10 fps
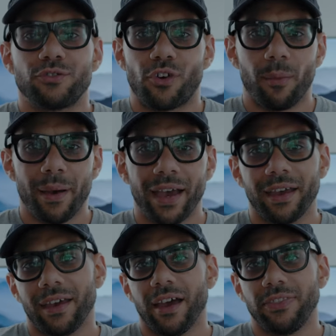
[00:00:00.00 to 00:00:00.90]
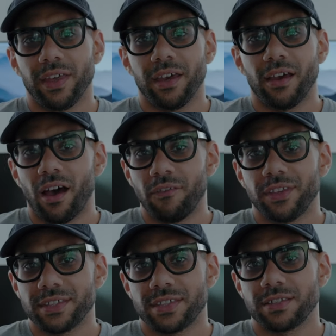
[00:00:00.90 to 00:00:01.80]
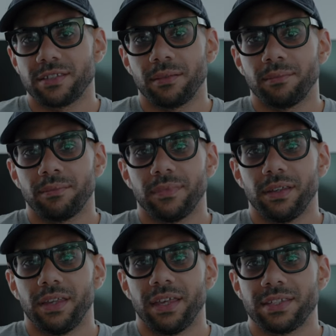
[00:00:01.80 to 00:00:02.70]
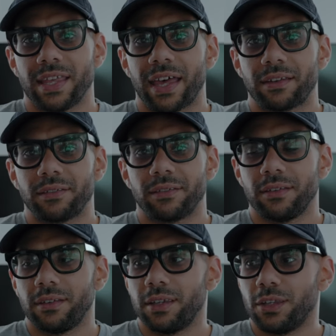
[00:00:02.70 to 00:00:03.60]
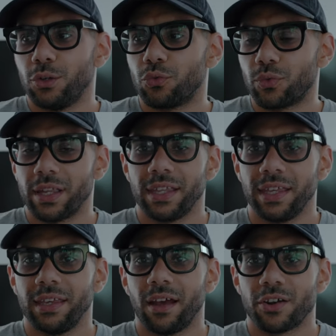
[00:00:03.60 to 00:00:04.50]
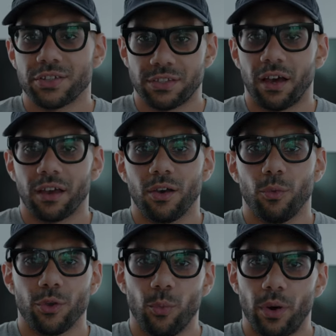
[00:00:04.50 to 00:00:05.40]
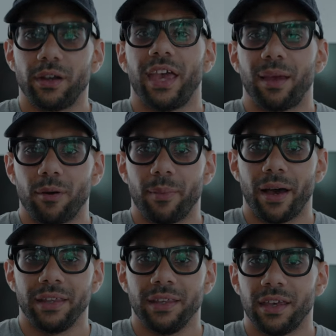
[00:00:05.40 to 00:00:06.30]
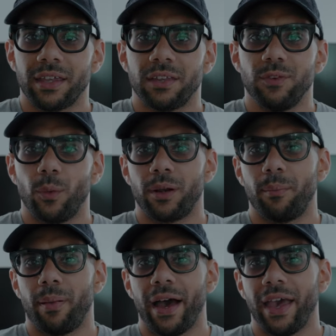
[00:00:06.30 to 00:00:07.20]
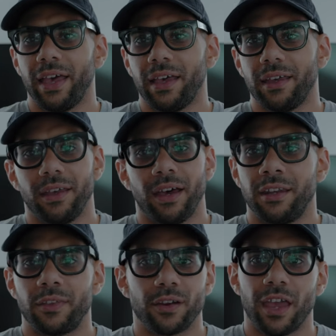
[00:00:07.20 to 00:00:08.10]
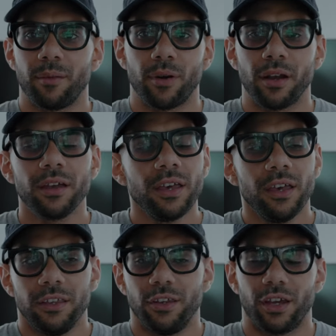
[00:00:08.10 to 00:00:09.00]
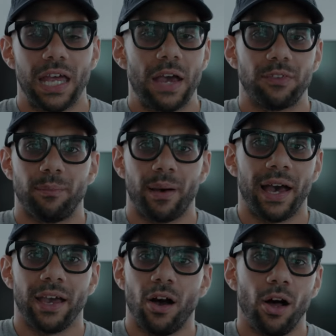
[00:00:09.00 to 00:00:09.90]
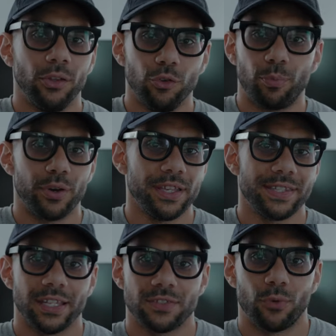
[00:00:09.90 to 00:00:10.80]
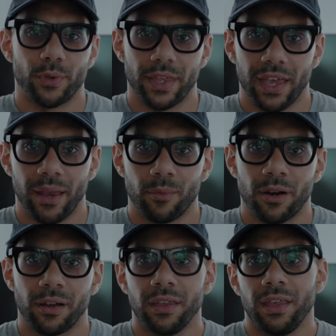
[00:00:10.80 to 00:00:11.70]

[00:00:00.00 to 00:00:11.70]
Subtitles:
drawback, I think, of this system is that you really are stuck with one camera body, and if you want to buy another camera, you're gonna have to buy all new presets for the camera,